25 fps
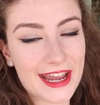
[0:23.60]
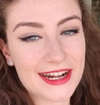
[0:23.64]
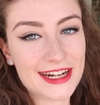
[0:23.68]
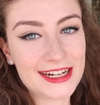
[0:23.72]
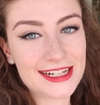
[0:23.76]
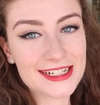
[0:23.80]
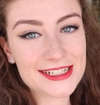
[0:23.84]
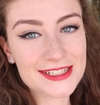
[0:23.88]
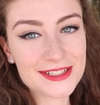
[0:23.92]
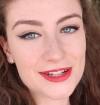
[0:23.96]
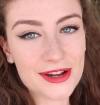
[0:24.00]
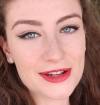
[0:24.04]
I
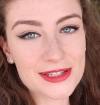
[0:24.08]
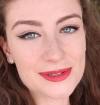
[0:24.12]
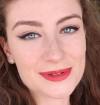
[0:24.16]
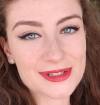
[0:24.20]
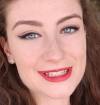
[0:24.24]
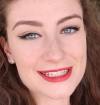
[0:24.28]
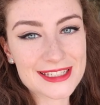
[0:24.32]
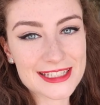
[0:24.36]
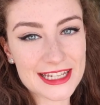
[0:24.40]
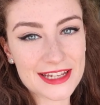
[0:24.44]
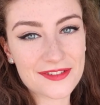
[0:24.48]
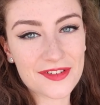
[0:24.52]
needed to go
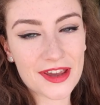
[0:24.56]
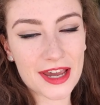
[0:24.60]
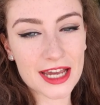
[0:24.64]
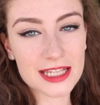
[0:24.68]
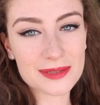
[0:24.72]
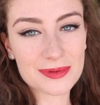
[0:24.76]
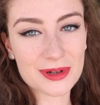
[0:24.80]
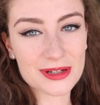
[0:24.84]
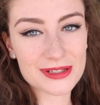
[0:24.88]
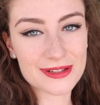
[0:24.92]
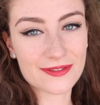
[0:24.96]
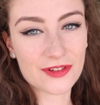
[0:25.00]
to a
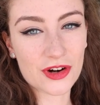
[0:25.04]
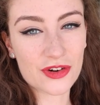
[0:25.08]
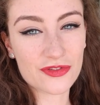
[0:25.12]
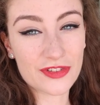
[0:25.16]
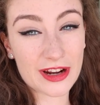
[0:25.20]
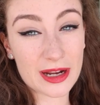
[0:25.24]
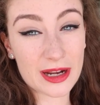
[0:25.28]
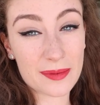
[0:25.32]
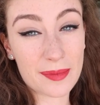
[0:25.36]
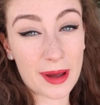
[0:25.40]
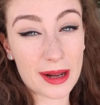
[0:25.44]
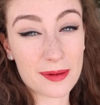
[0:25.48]
CVS because I've
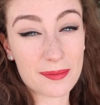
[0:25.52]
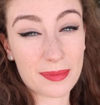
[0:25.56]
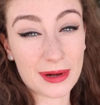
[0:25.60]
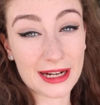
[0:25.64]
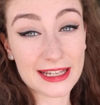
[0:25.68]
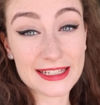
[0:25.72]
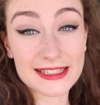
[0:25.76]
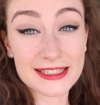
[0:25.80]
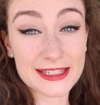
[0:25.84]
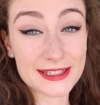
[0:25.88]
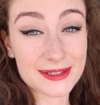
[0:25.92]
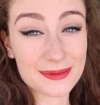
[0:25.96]
got really bad
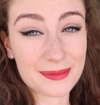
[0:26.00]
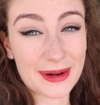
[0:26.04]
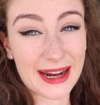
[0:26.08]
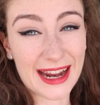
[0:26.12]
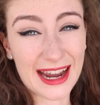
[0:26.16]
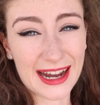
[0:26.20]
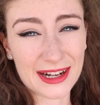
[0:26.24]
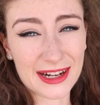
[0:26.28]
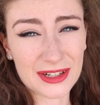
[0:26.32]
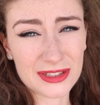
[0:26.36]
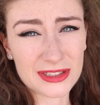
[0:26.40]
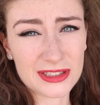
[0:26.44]
blisters on
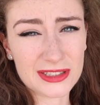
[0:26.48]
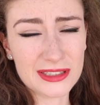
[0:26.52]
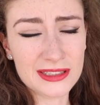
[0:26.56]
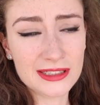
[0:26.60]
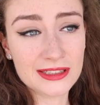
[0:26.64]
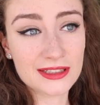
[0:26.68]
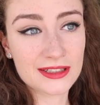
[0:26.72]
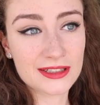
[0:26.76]
my ankle.